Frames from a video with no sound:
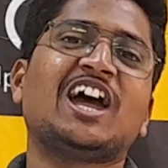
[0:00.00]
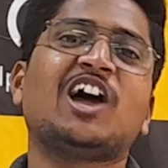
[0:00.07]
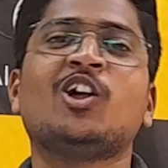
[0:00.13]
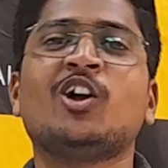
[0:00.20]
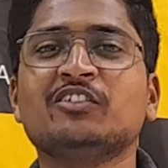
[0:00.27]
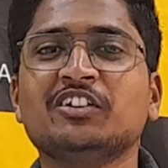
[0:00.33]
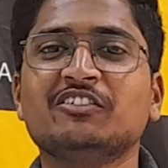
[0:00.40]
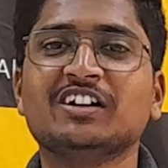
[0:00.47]
Hello
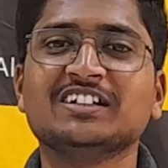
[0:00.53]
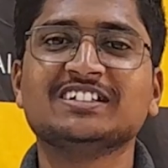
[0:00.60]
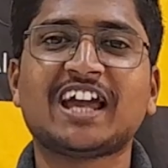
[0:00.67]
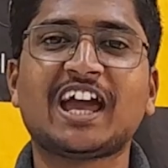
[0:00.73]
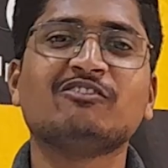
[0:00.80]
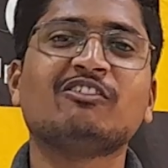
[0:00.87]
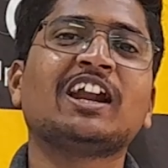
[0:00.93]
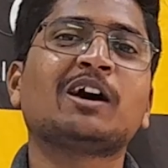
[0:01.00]
everyone
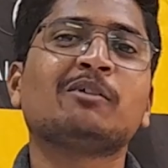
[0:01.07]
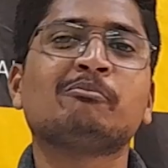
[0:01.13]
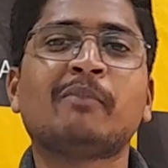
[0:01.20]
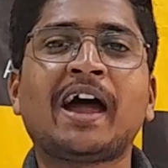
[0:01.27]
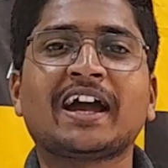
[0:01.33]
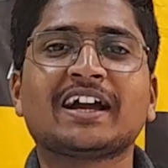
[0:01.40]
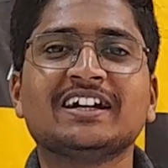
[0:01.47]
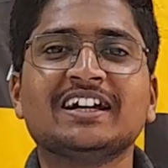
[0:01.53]
and welcome
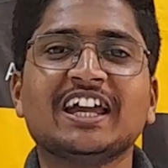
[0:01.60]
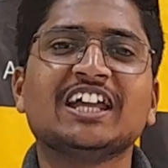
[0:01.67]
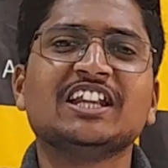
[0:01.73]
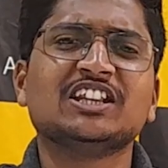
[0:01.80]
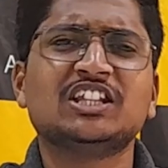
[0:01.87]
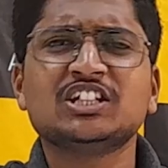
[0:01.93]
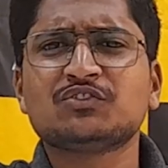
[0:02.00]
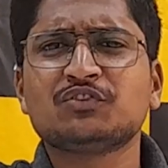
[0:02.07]
back.
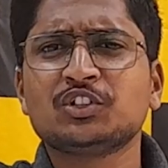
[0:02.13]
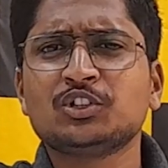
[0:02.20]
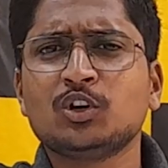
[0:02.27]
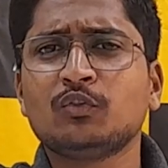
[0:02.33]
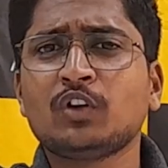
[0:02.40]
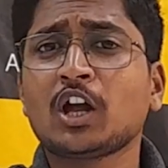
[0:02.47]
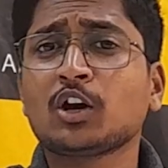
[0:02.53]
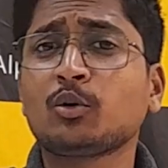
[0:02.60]
In this
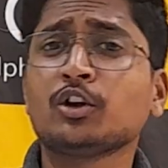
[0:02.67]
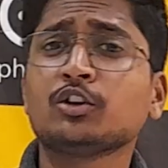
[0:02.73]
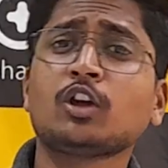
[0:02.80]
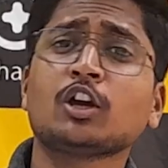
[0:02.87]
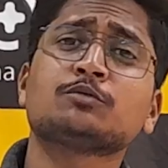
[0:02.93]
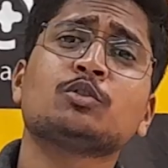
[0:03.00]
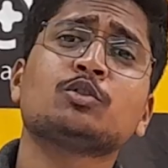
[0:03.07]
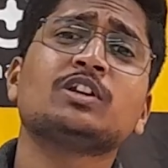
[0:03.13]
video, we are going to
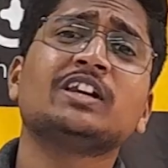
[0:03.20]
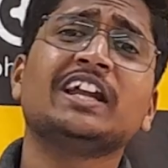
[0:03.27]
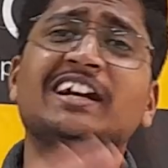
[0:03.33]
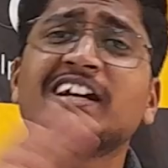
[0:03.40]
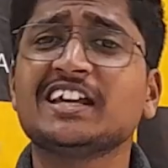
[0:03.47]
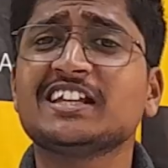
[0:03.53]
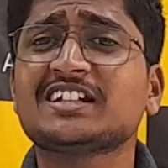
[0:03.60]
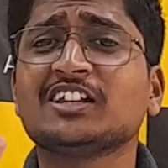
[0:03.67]
explore
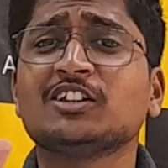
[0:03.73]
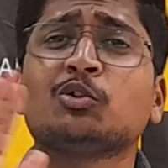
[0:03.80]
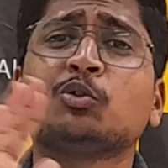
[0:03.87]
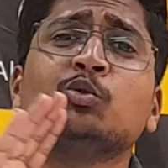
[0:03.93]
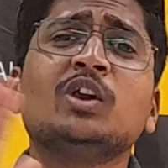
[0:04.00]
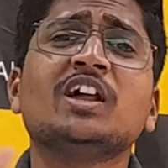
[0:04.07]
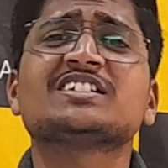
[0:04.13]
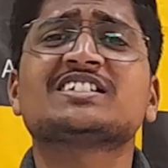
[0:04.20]
latest and the
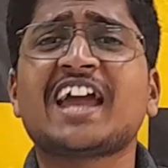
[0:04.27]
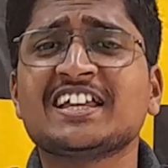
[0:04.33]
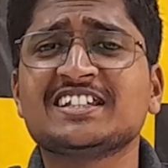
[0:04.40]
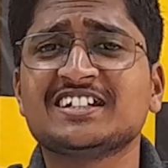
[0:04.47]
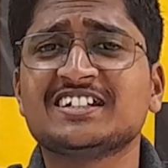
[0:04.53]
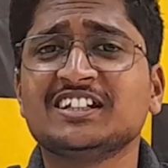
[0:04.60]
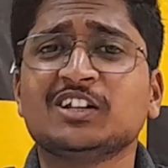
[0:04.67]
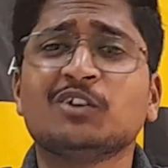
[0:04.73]
coolest
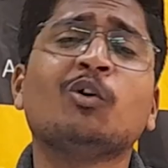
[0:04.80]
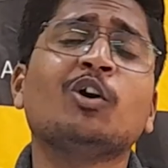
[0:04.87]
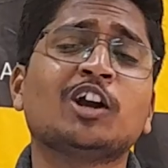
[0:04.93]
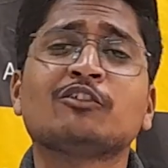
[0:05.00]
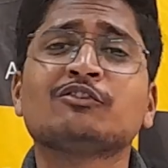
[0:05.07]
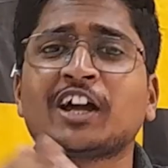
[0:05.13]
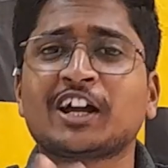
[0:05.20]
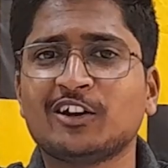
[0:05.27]
gadget in the world
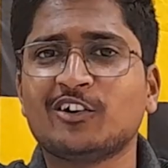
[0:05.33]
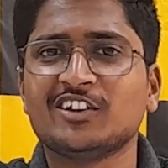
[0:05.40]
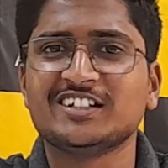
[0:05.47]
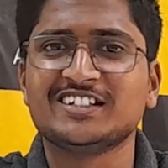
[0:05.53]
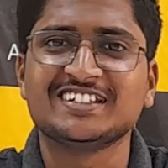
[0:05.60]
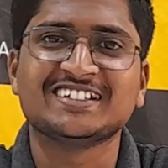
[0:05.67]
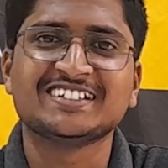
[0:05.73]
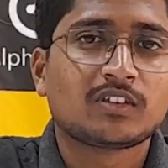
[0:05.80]
of
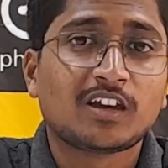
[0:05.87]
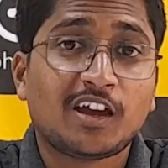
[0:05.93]
technology.